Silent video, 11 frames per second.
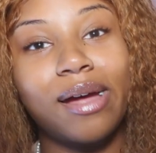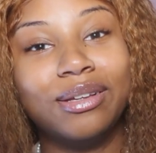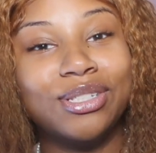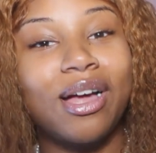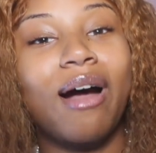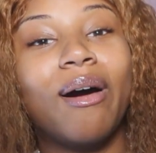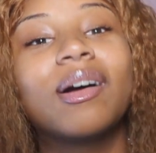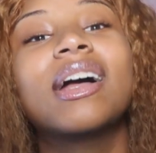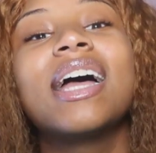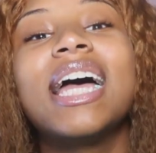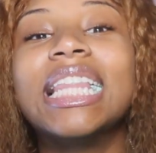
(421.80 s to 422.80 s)
Okay,
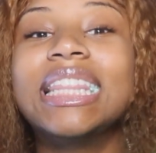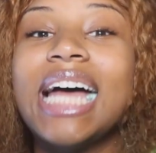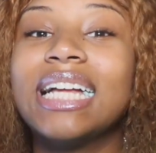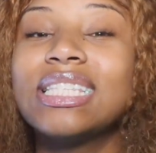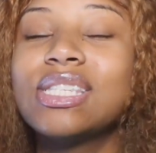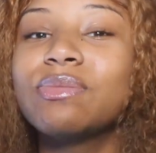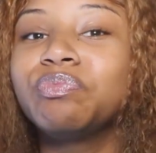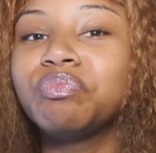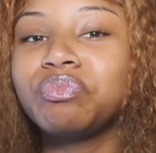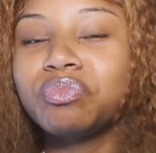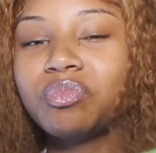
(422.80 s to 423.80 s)
so that's
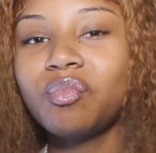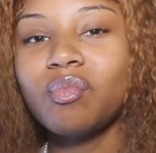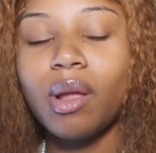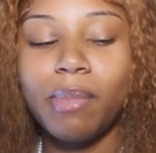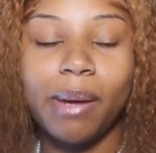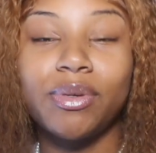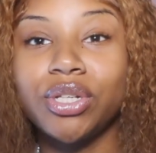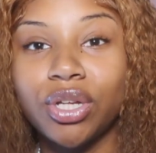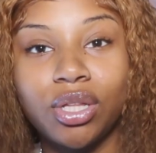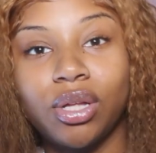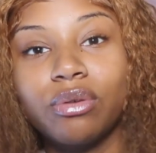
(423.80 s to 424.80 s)
my
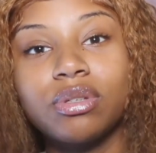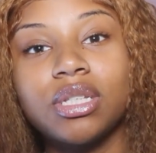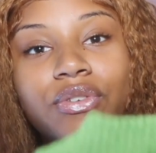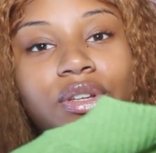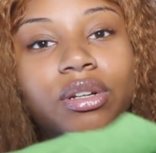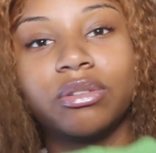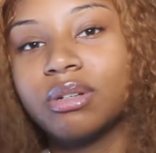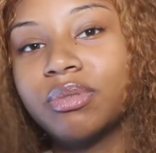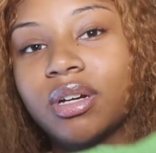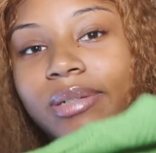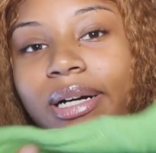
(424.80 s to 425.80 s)
Brazilian loaves, if you don't know what
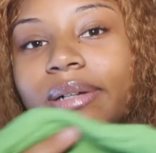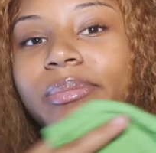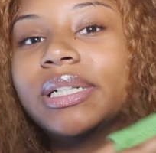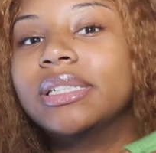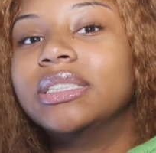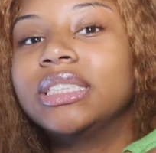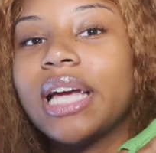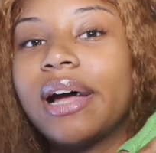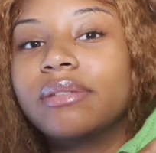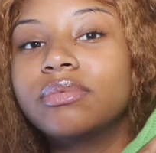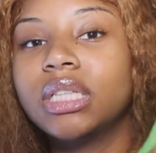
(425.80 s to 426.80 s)
I'm talking about. But
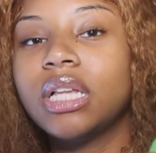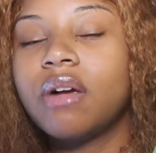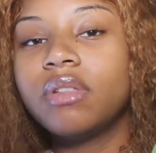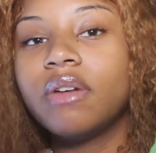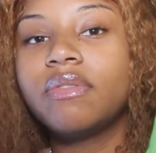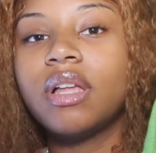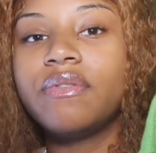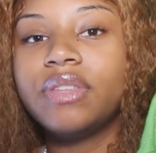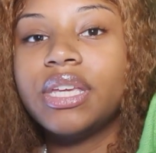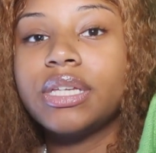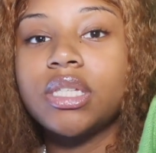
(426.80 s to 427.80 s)
yeah,
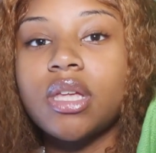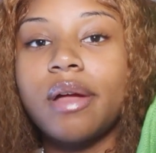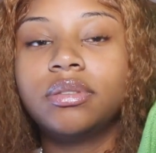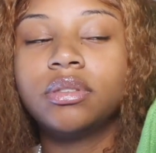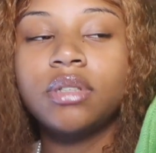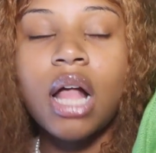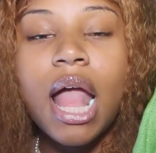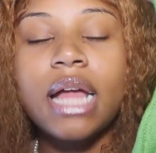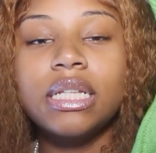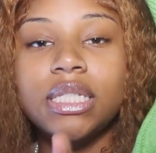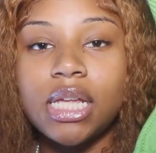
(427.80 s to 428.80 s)
love this.
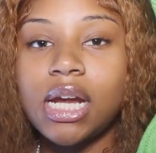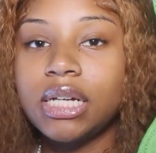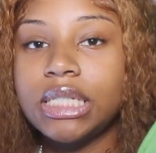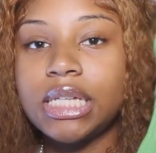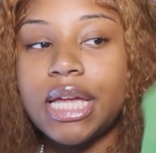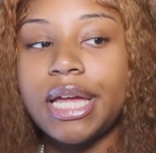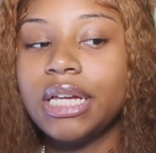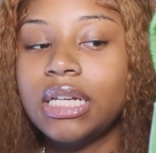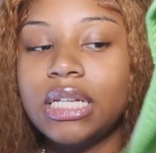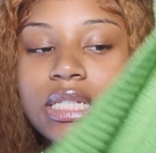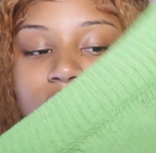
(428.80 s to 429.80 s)
10 out of
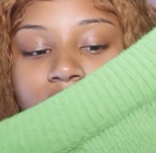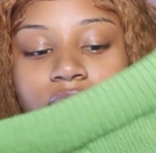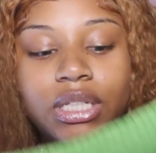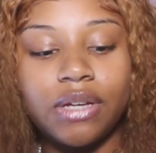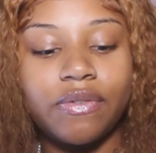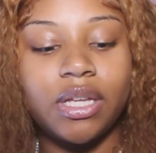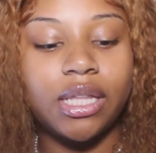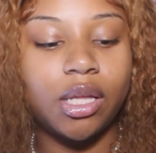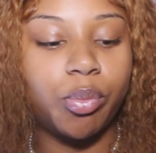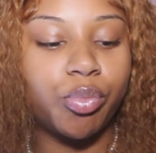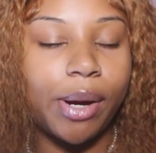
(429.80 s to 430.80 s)
10. It's definitely giving
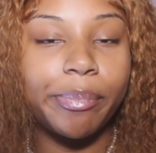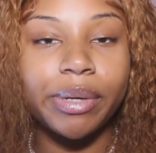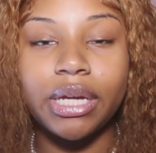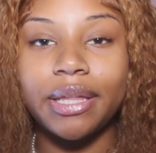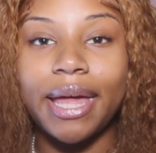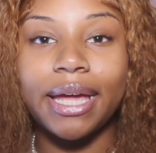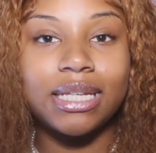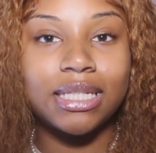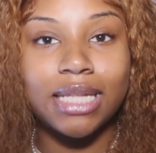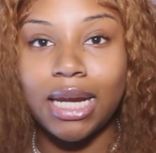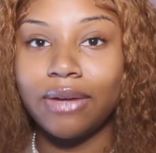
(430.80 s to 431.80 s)
the little preppy like
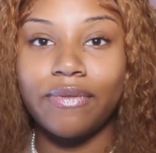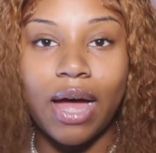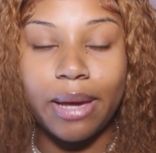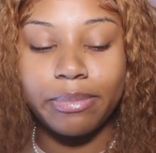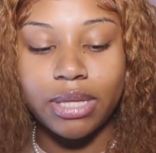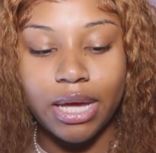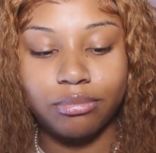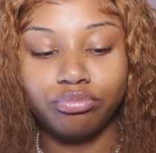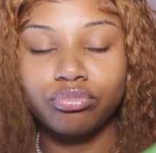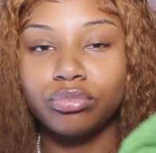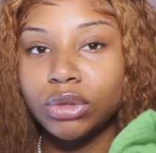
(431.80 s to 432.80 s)
aesthetic vibe
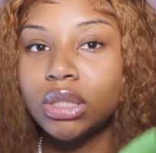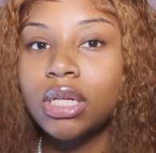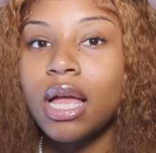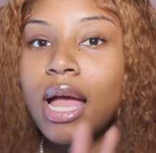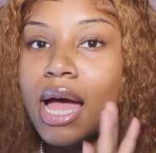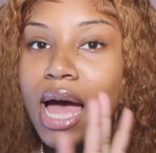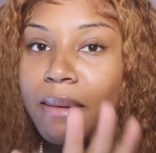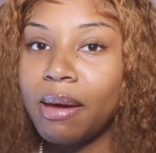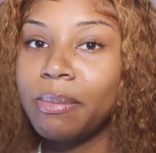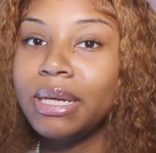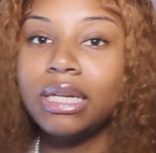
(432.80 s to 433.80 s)
that
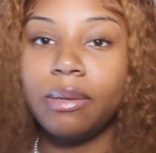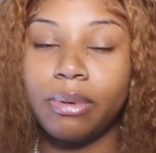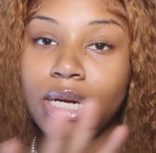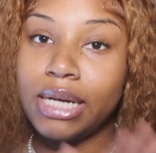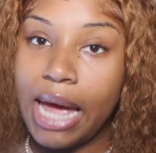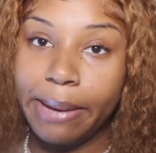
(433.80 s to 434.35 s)
I might be dipping and